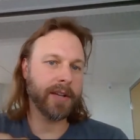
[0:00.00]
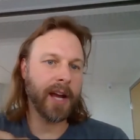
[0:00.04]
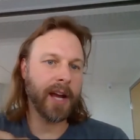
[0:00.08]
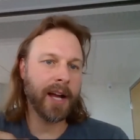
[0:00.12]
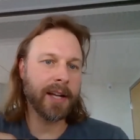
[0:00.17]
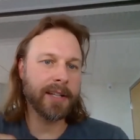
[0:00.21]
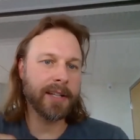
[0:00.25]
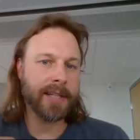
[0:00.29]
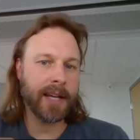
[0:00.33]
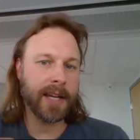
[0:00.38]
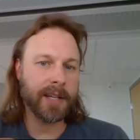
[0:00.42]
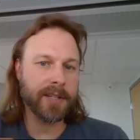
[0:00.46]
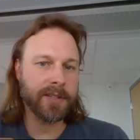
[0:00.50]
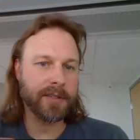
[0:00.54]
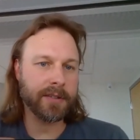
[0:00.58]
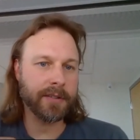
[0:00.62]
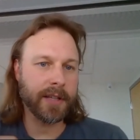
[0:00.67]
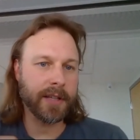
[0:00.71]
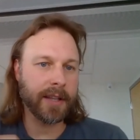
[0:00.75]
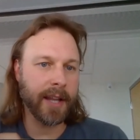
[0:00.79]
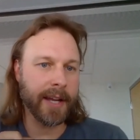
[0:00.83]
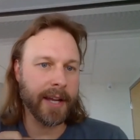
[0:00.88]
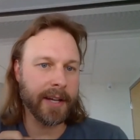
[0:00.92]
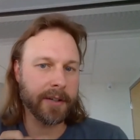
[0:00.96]
context or
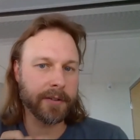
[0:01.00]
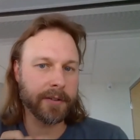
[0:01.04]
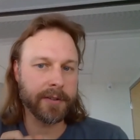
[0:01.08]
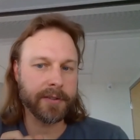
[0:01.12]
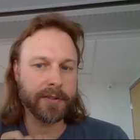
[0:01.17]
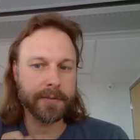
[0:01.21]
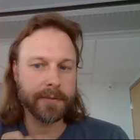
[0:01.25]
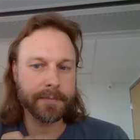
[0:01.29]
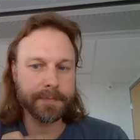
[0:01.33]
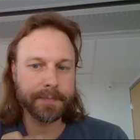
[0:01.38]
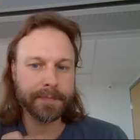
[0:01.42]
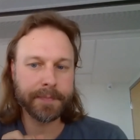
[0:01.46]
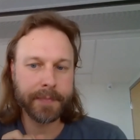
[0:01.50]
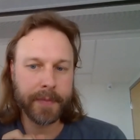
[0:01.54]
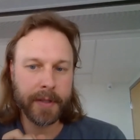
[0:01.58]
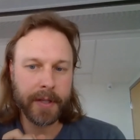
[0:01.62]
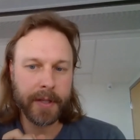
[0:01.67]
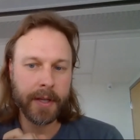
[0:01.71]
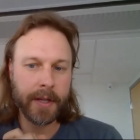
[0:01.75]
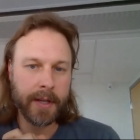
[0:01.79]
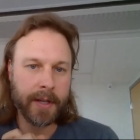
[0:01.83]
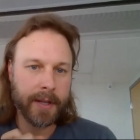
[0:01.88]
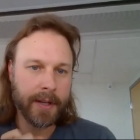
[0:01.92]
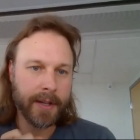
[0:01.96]
in layers.
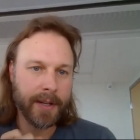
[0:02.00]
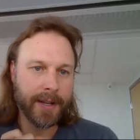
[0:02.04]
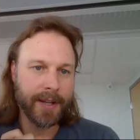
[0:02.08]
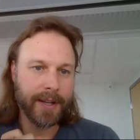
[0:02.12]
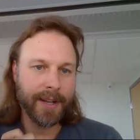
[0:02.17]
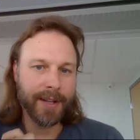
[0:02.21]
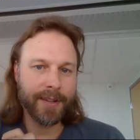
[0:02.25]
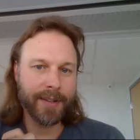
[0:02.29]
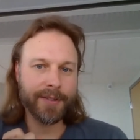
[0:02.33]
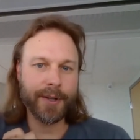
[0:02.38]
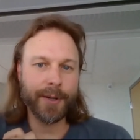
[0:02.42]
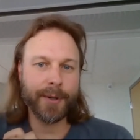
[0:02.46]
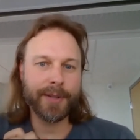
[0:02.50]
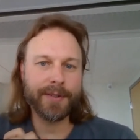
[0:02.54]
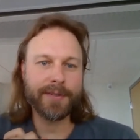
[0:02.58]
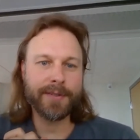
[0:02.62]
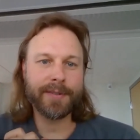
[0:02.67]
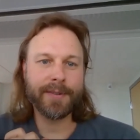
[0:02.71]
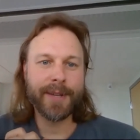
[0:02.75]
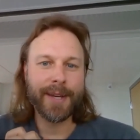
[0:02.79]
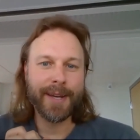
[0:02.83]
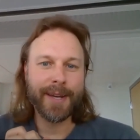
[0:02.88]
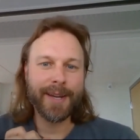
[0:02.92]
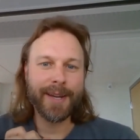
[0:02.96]
And so
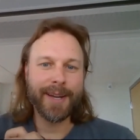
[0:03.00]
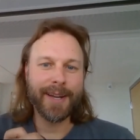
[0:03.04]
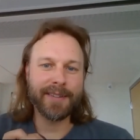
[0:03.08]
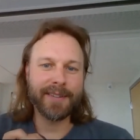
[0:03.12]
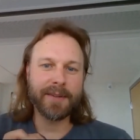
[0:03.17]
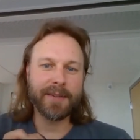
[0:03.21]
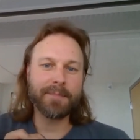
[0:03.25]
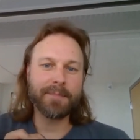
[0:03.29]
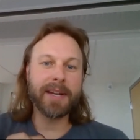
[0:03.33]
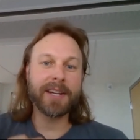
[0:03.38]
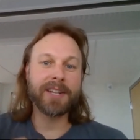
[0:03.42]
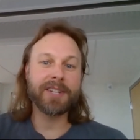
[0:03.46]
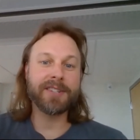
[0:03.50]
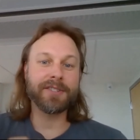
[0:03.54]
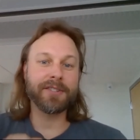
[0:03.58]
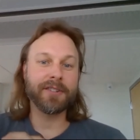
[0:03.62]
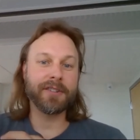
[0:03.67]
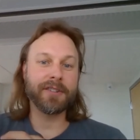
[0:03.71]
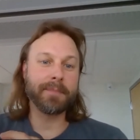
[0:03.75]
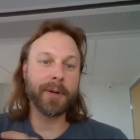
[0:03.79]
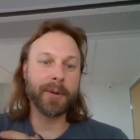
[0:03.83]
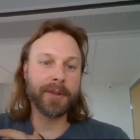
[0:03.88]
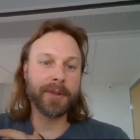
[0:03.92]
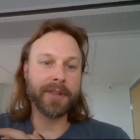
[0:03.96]
it's a mixture
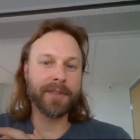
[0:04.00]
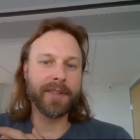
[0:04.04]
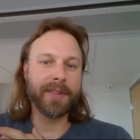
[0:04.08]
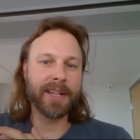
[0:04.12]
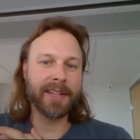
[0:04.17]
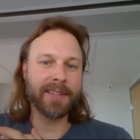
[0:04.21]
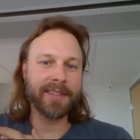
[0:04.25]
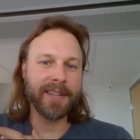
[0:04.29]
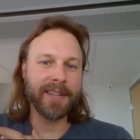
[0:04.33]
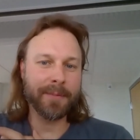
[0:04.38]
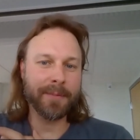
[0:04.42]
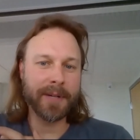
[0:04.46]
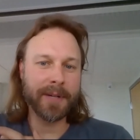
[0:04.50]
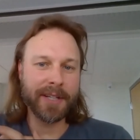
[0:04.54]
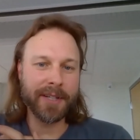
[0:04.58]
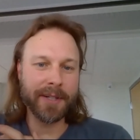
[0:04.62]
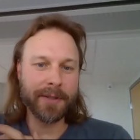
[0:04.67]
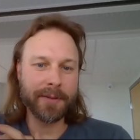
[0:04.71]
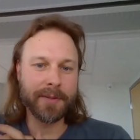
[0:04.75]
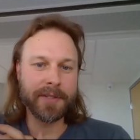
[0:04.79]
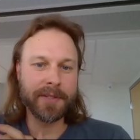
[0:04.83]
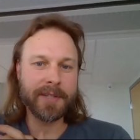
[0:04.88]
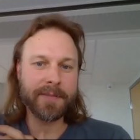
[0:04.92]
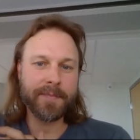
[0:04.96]
of both of these that we
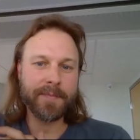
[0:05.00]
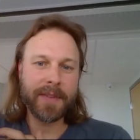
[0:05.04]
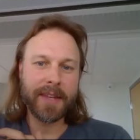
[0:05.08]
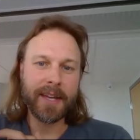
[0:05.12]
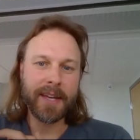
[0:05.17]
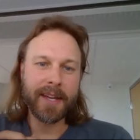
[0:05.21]
use.